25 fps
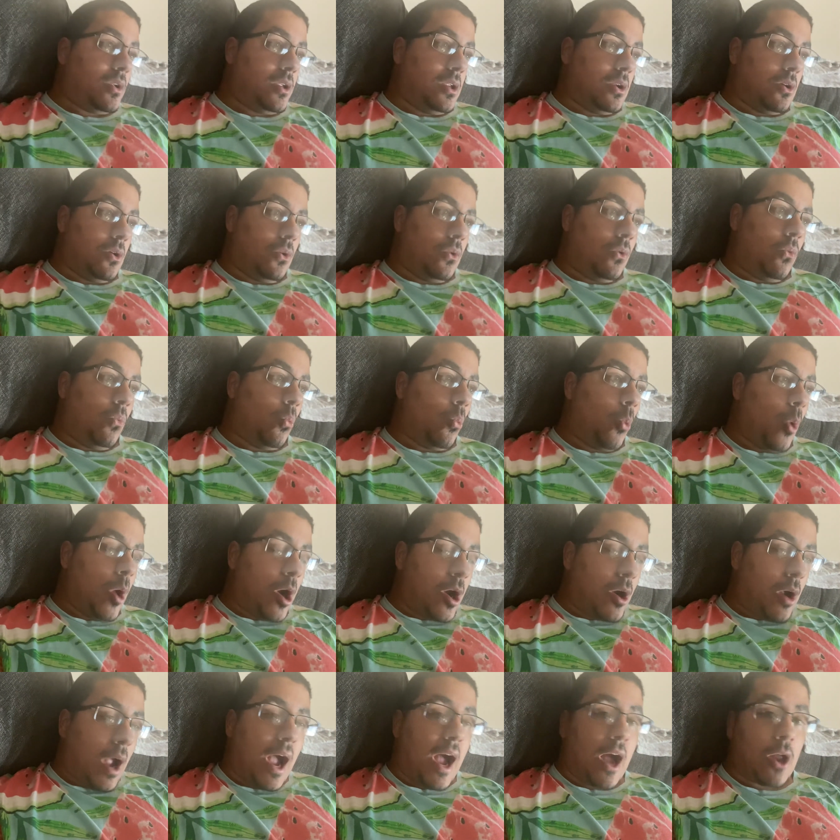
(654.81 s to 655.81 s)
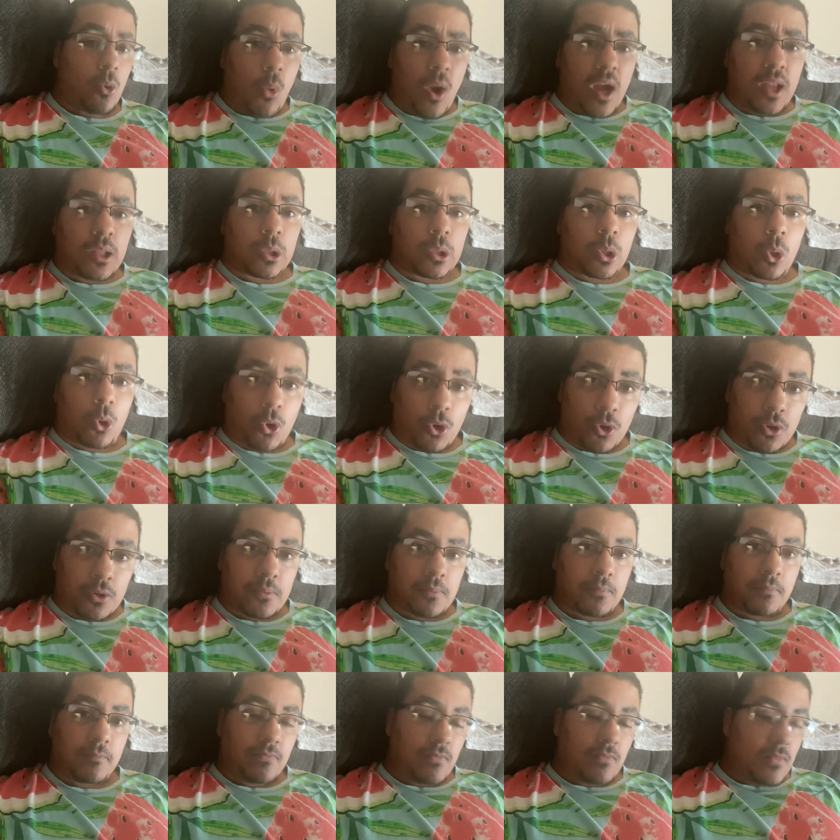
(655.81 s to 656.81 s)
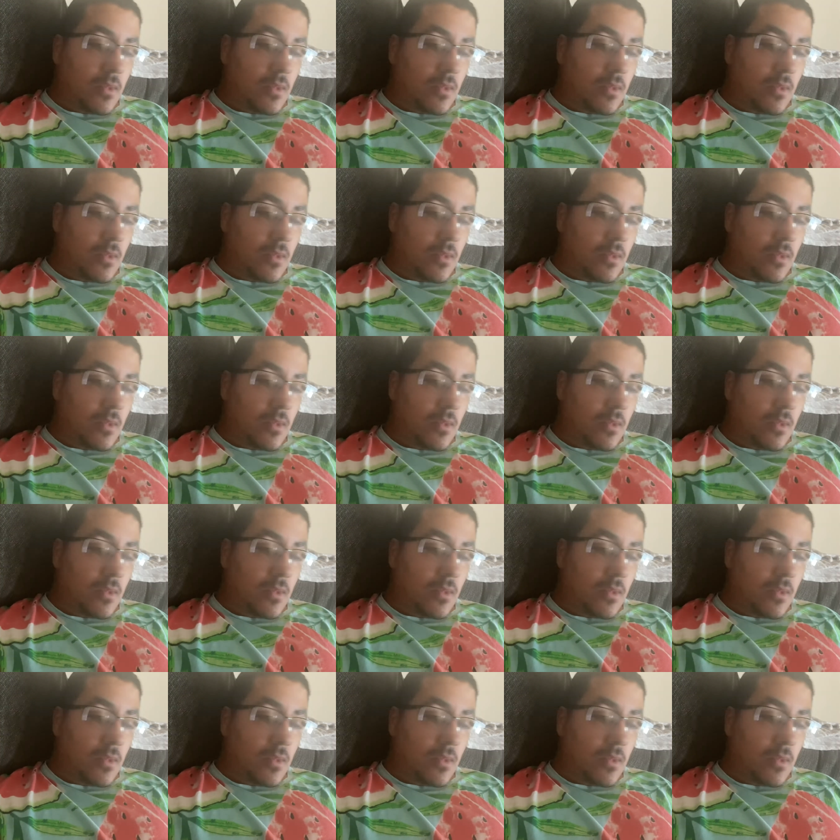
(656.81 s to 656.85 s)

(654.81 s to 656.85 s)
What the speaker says: How do I learn